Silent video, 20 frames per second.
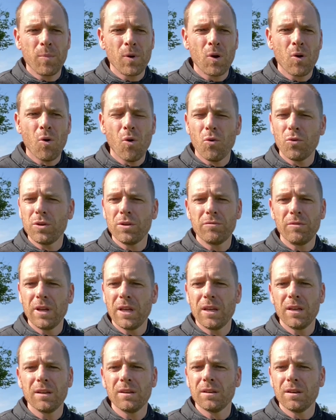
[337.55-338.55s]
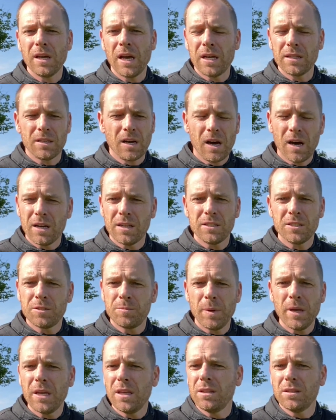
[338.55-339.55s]
cornering at high
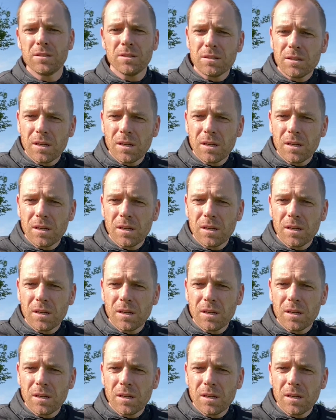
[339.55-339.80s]
speeds.